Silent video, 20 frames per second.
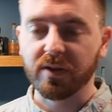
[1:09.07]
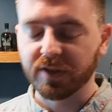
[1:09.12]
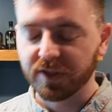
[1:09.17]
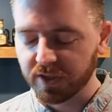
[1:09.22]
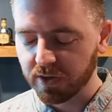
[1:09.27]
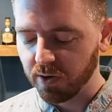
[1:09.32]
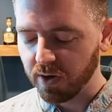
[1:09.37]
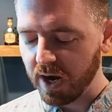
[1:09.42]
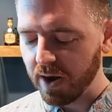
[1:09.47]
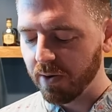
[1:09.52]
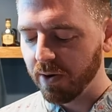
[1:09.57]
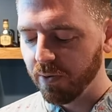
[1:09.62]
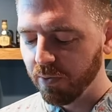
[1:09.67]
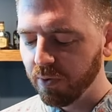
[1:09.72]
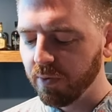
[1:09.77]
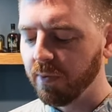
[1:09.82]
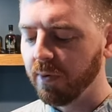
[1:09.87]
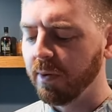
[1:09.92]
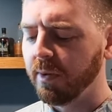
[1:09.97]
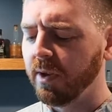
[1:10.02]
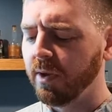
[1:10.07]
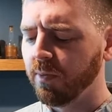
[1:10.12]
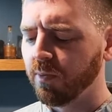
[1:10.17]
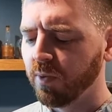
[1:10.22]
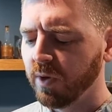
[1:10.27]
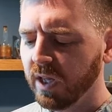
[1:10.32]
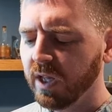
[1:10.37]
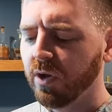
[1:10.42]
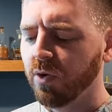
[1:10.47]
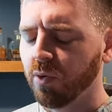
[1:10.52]
So it would be really,
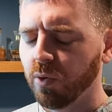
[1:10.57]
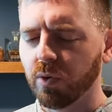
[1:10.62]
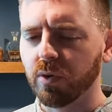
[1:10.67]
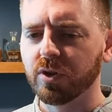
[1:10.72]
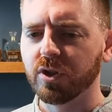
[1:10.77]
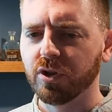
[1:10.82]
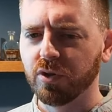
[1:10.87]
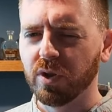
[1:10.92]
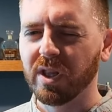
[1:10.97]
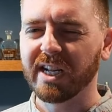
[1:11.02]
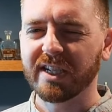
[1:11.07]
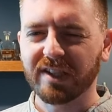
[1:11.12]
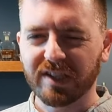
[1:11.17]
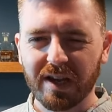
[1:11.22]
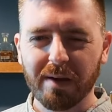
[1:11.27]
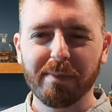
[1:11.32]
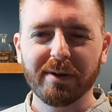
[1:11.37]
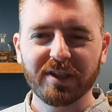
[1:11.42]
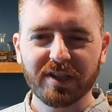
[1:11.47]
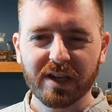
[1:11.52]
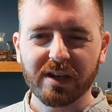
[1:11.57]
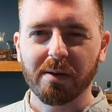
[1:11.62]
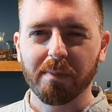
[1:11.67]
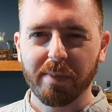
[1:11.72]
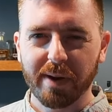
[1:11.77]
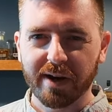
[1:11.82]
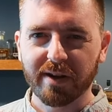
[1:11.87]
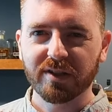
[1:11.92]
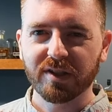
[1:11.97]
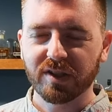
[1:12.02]
really cool to do like a side-by-side
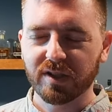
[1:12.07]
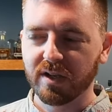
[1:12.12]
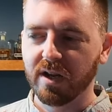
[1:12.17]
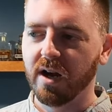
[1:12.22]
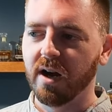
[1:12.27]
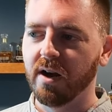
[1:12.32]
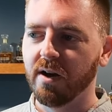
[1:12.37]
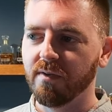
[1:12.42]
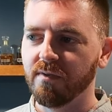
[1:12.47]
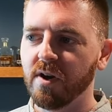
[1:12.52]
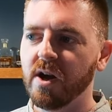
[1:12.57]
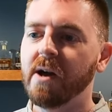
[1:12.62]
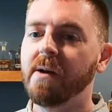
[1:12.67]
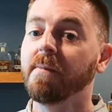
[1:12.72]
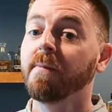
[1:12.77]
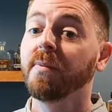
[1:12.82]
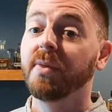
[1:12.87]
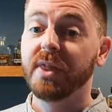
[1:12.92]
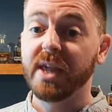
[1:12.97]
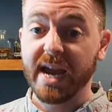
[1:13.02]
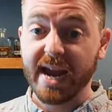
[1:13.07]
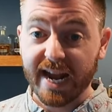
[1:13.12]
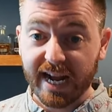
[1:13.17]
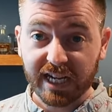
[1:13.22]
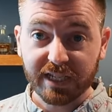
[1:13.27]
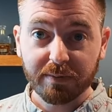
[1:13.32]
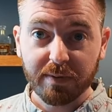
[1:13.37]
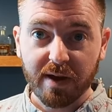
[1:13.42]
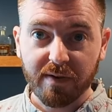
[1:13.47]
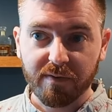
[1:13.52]
comparison of the
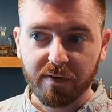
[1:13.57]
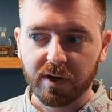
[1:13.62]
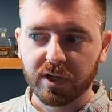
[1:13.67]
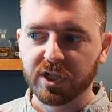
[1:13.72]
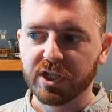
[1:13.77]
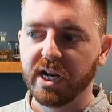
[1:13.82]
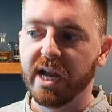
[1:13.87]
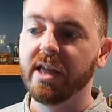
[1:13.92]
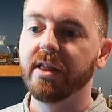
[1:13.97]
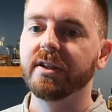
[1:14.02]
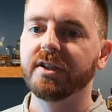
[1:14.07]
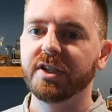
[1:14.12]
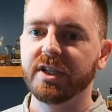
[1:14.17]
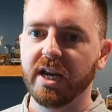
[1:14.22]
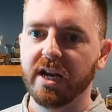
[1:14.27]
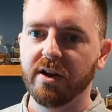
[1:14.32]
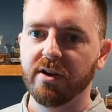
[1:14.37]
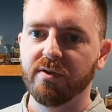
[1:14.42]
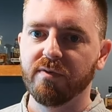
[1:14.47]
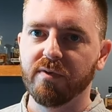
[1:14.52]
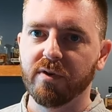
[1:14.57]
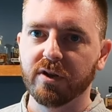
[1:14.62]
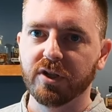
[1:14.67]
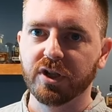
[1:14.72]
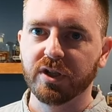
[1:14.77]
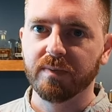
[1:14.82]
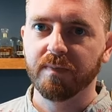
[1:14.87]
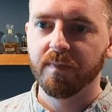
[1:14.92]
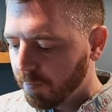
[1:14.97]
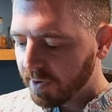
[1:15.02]
hazmat version and the standard
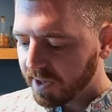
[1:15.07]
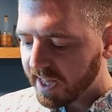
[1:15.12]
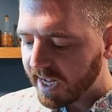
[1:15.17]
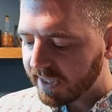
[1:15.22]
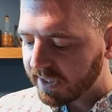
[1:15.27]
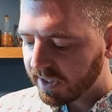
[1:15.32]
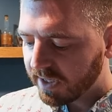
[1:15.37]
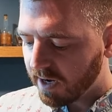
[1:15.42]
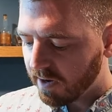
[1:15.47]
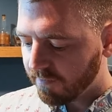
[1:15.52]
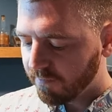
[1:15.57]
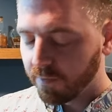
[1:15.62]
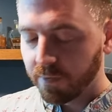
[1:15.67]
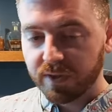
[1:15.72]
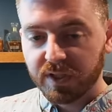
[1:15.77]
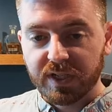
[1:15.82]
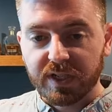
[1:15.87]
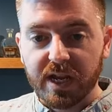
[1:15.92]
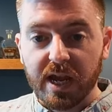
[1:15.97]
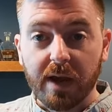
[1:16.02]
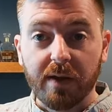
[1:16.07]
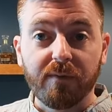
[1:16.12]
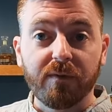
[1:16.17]
version. But that's not for today.